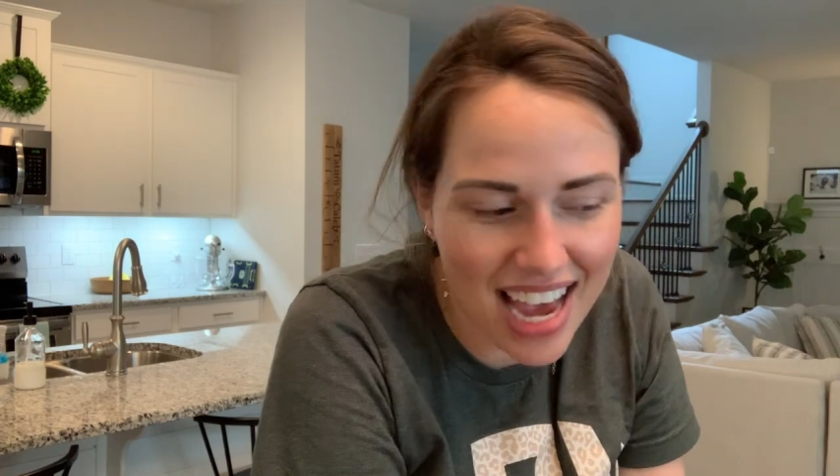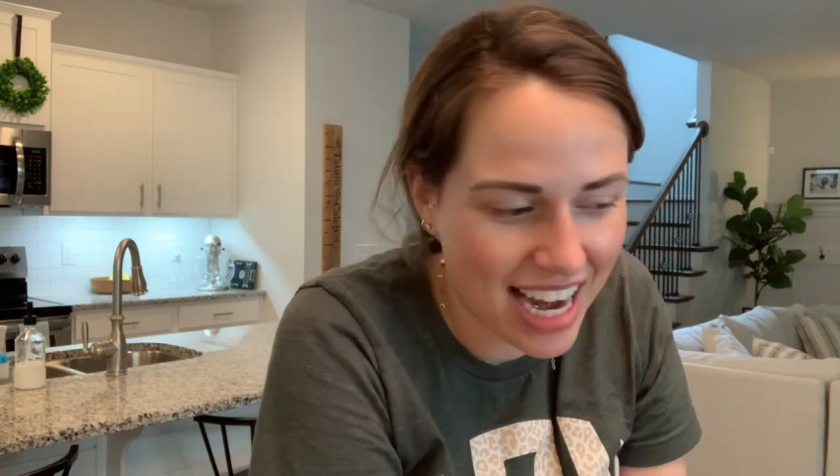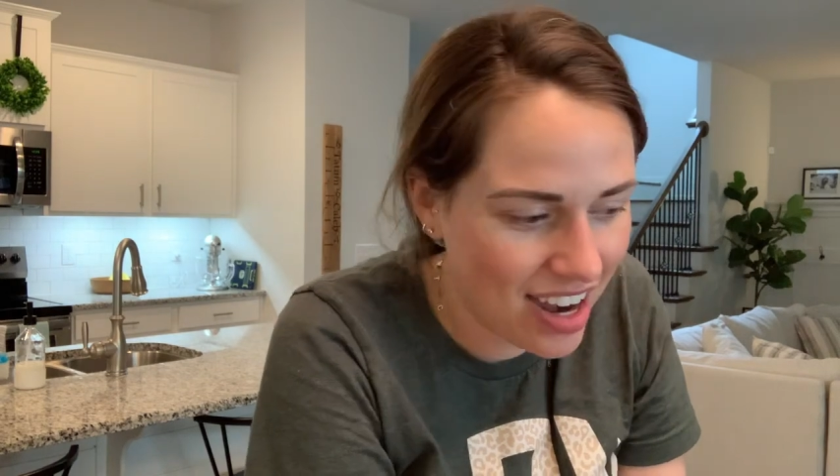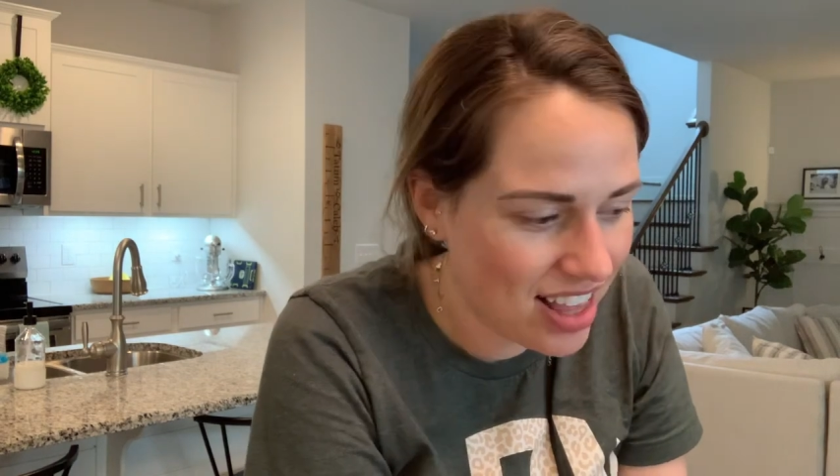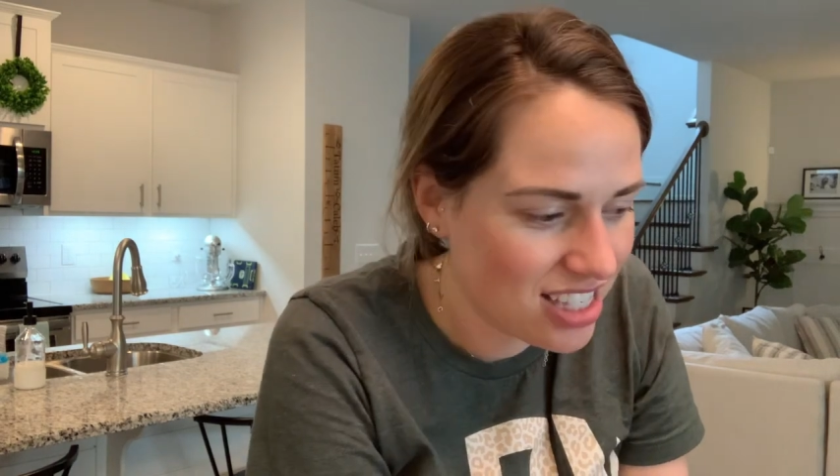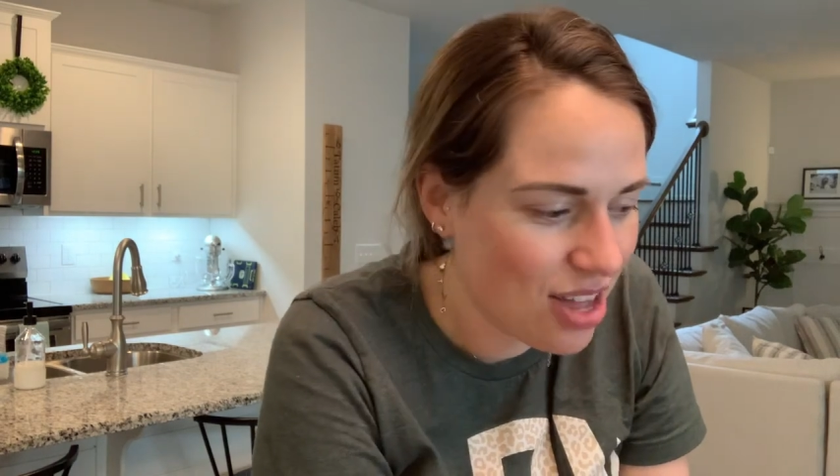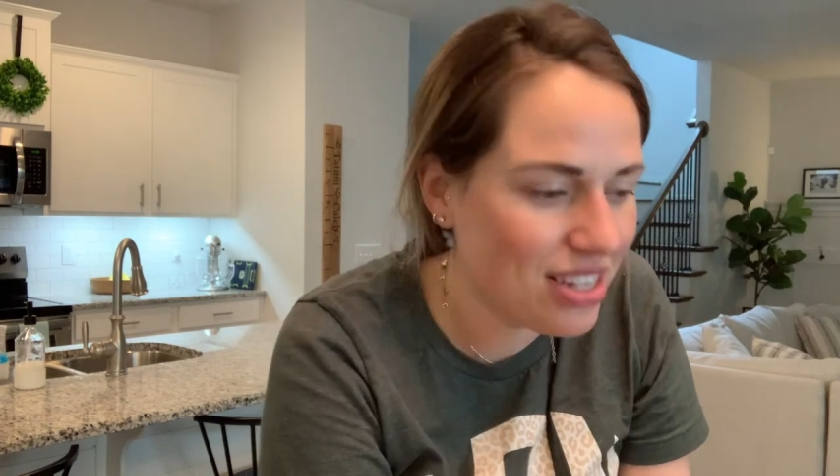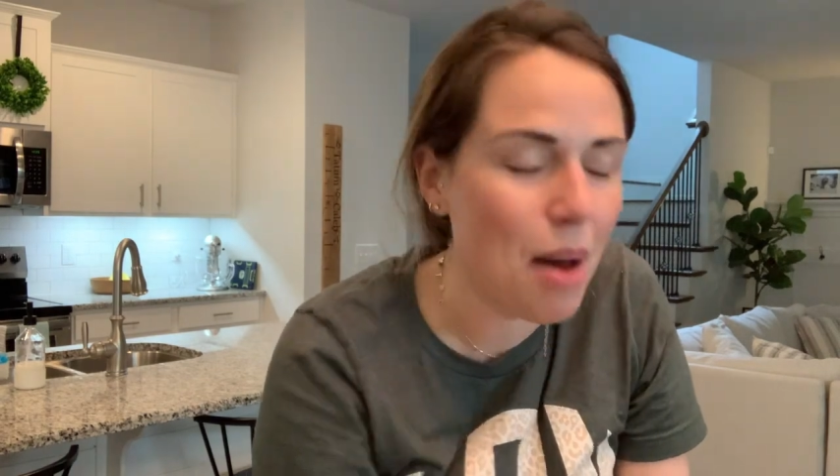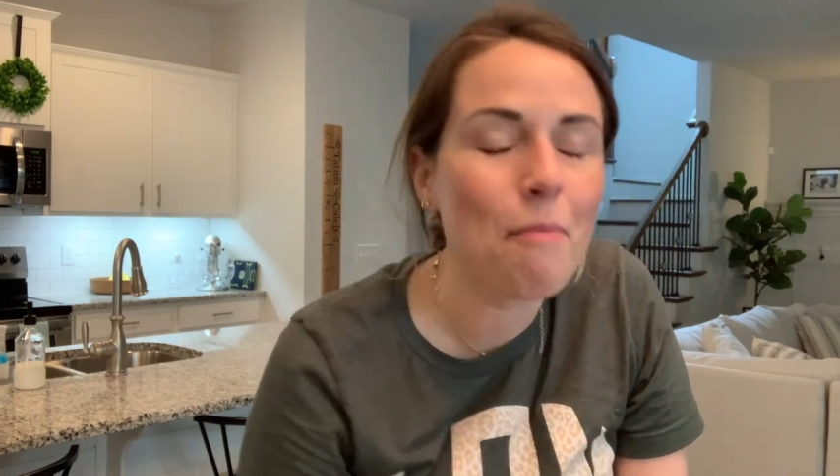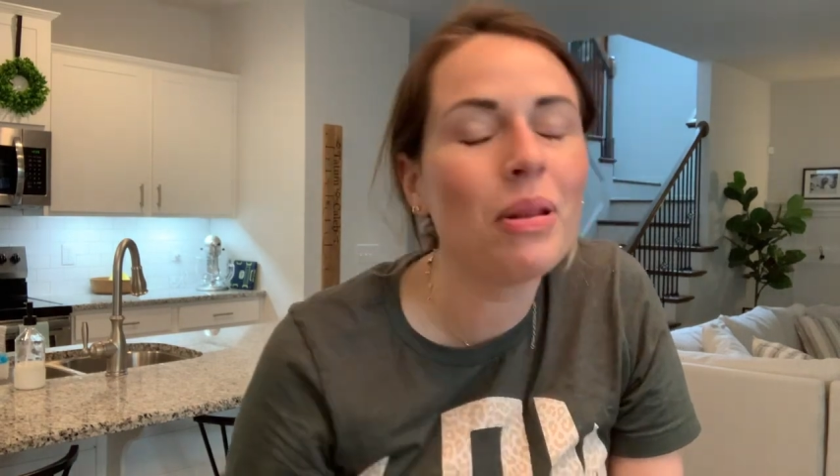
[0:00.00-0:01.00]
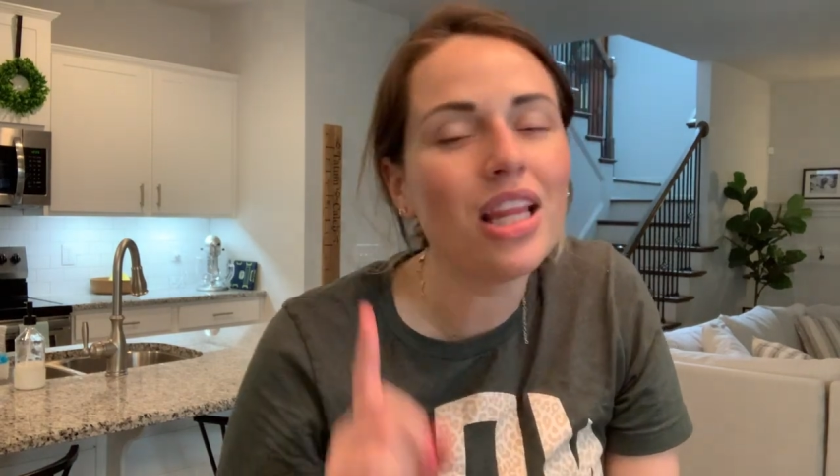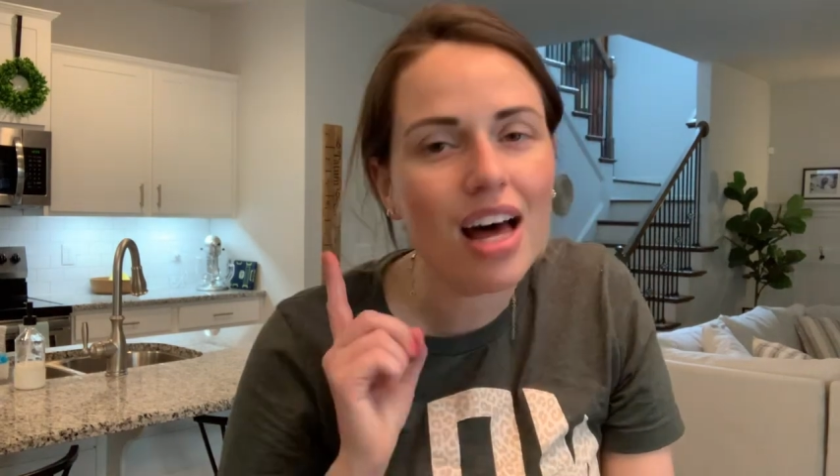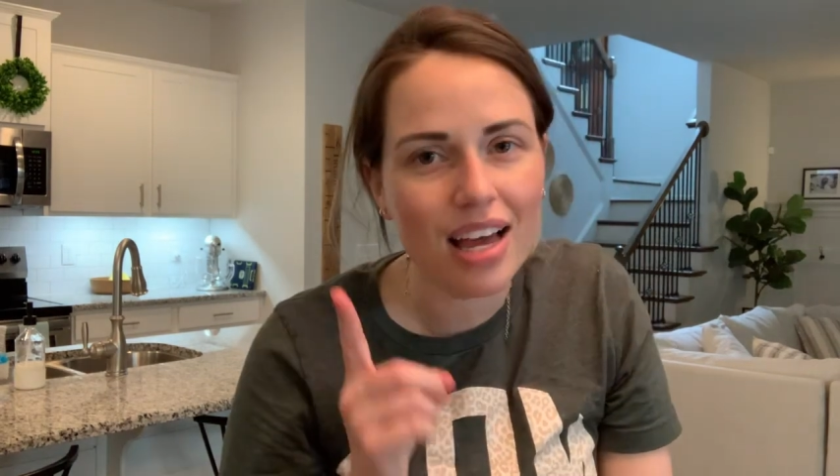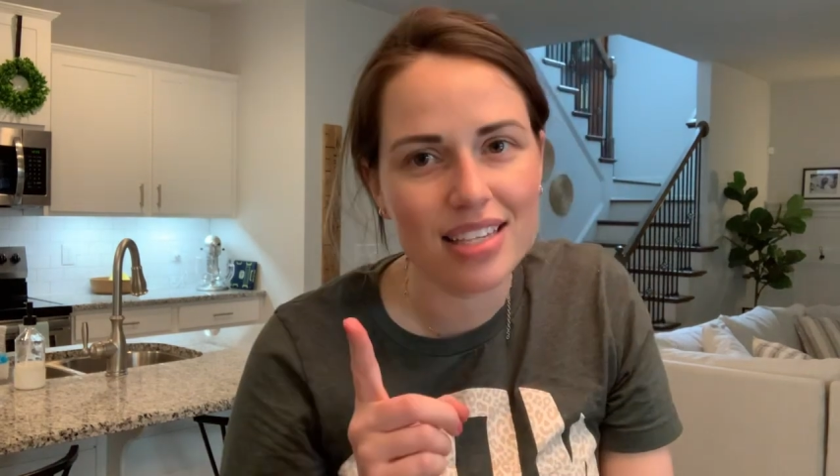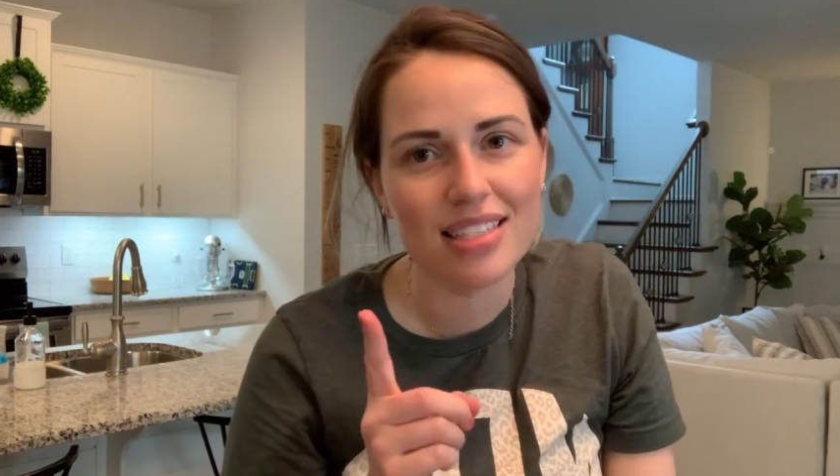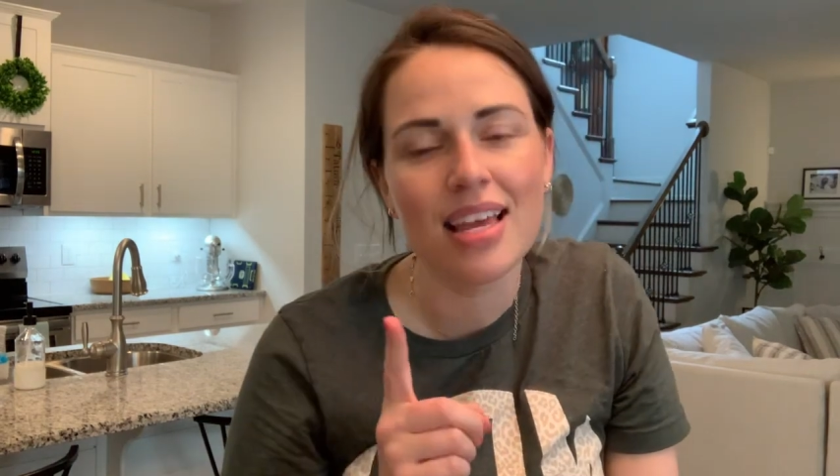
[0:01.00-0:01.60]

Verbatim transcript: I carry this all the time. Plus,